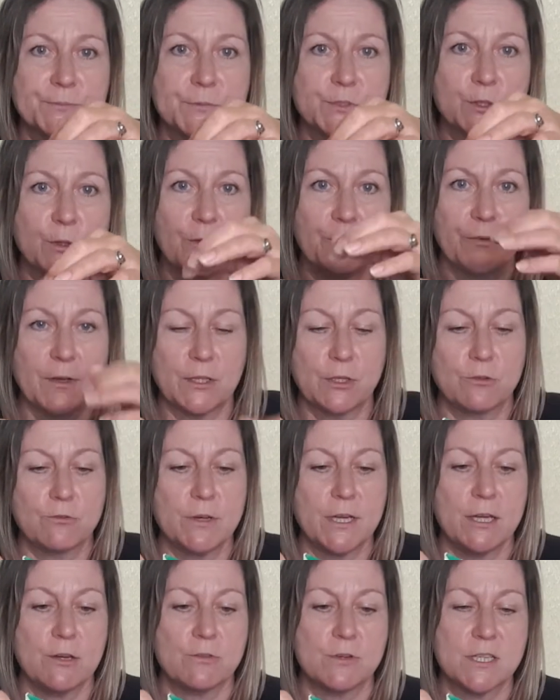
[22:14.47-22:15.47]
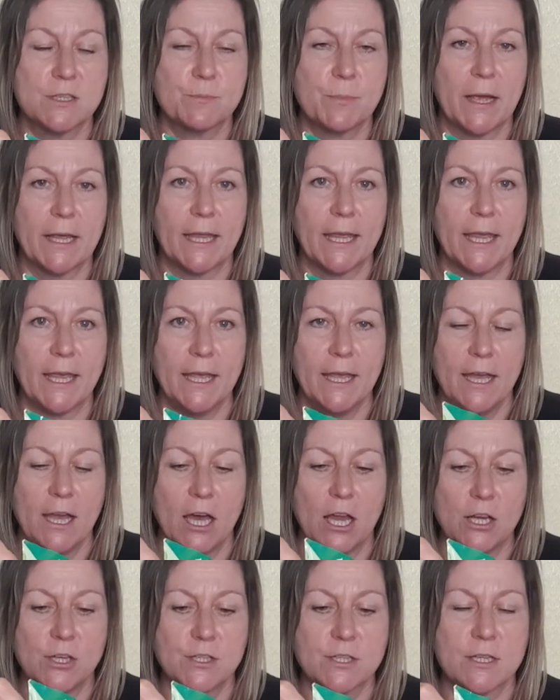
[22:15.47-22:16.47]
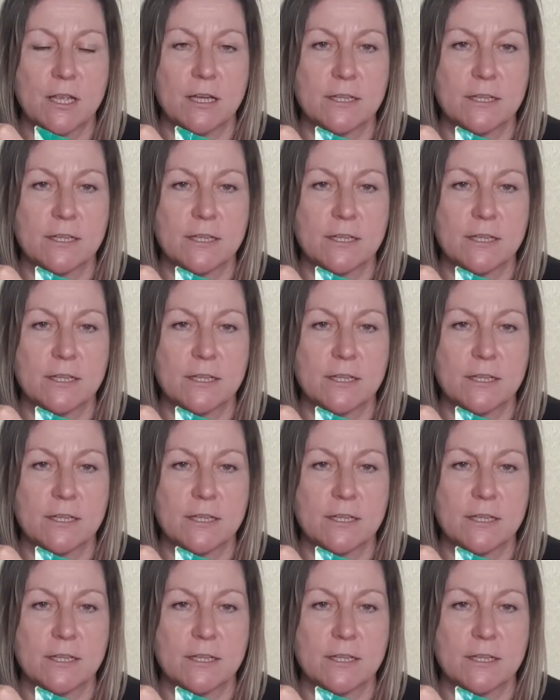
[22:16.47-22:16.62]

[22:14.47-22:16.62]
So I found a green crisp packet, I just